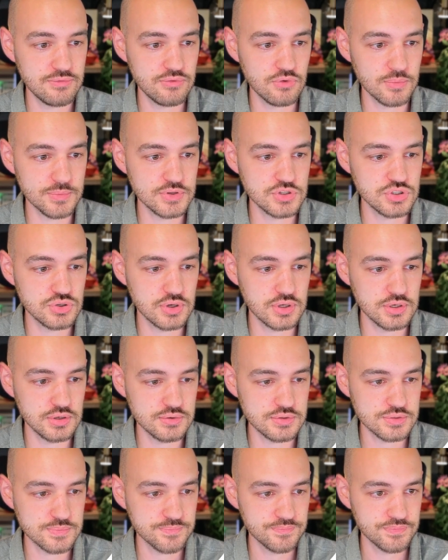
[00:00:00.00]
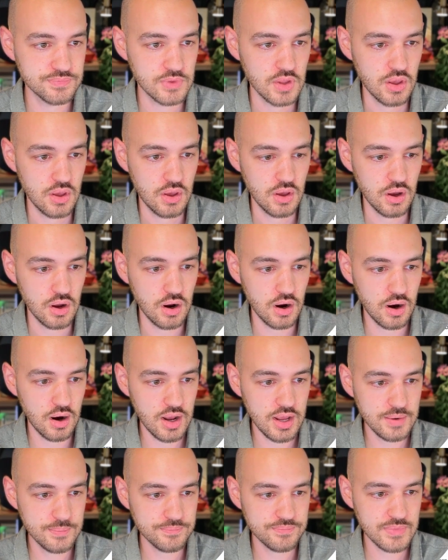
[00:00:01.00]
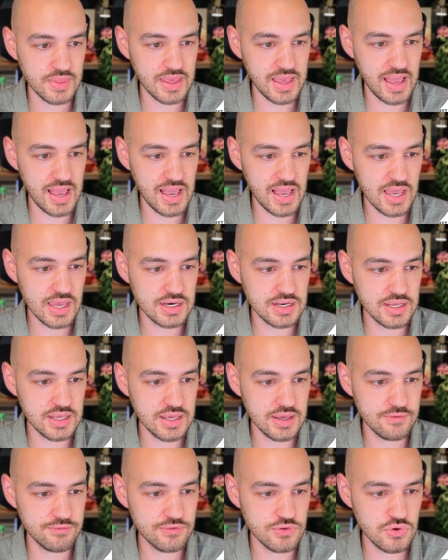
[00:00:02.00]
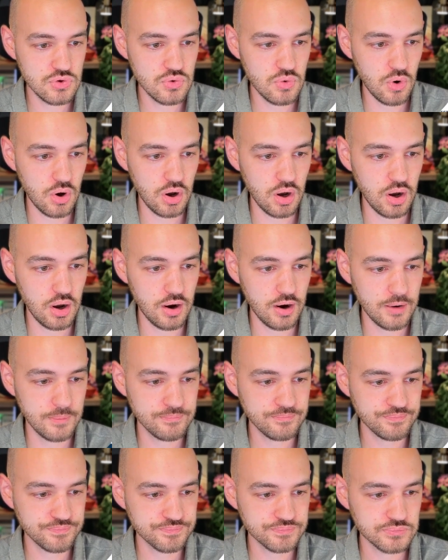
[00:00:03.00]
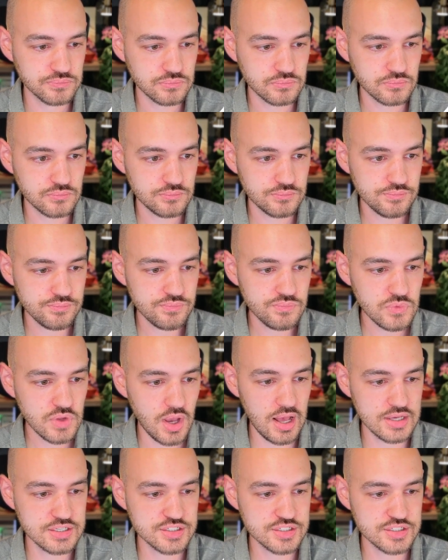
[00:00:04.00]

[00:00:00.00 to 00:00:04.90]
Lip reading: form that you can use. All right. And if you are a